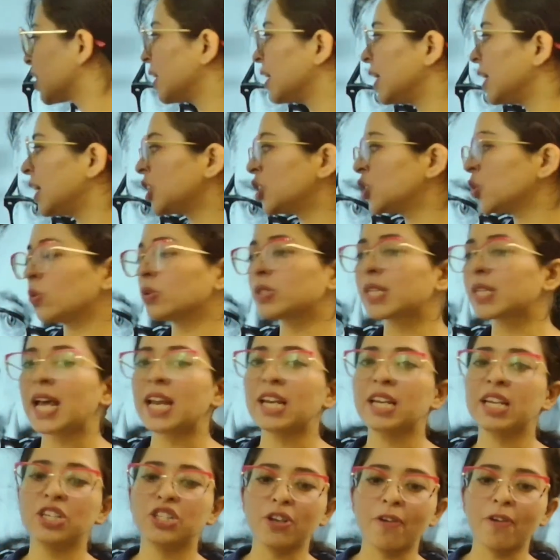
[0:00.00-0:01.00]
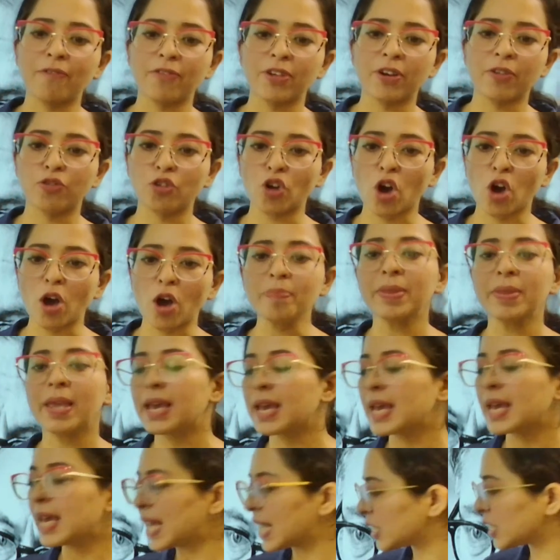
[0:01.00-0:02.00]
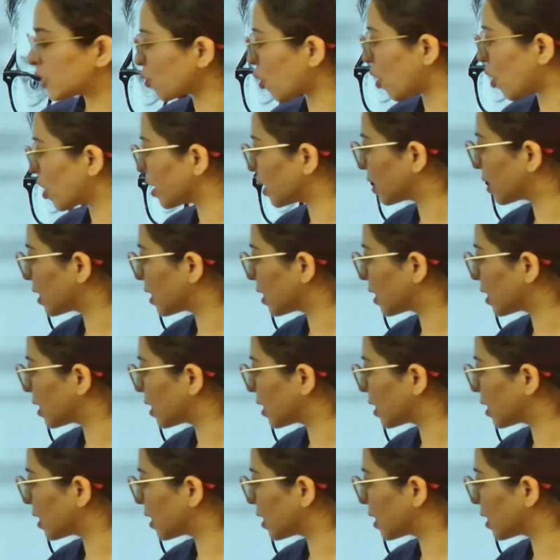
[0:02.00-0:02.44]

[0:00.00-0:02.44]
issues, and he shifted from historical